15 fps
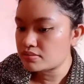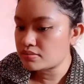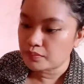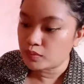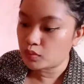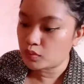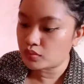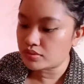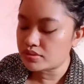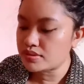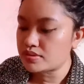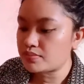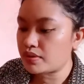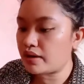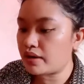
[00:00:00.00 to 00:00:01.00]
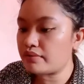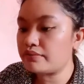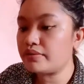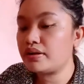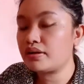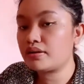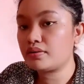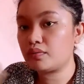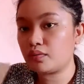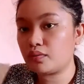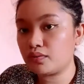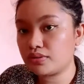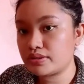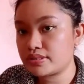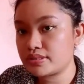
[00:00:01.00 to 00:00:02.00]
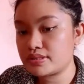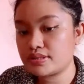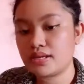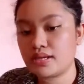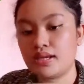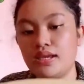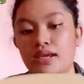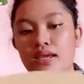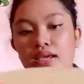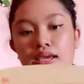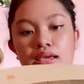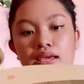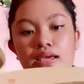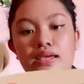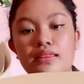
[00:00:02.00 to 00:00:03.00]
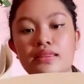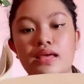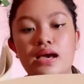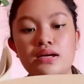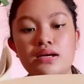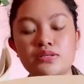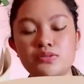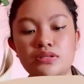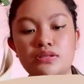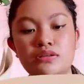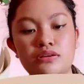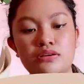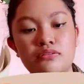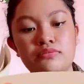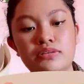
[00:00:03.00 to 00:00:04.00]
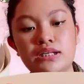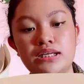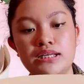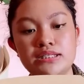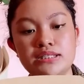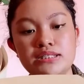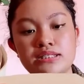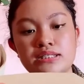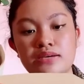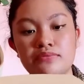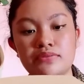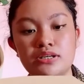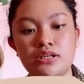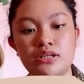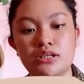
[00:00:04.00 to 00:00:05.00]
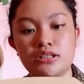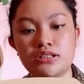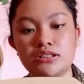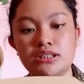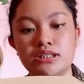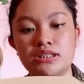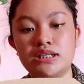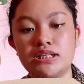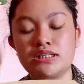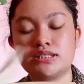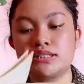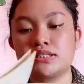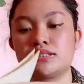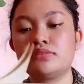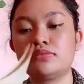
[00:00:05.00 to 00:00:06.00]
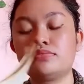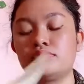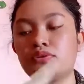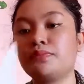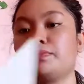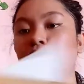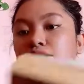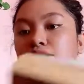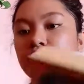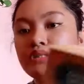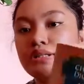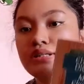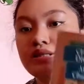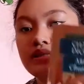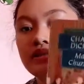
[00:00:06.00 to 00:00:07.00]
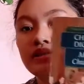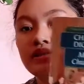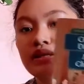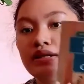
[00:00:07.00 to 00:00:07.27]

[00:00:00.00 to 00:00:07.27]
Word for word: notes we have here notes and the actual novel is 764 pages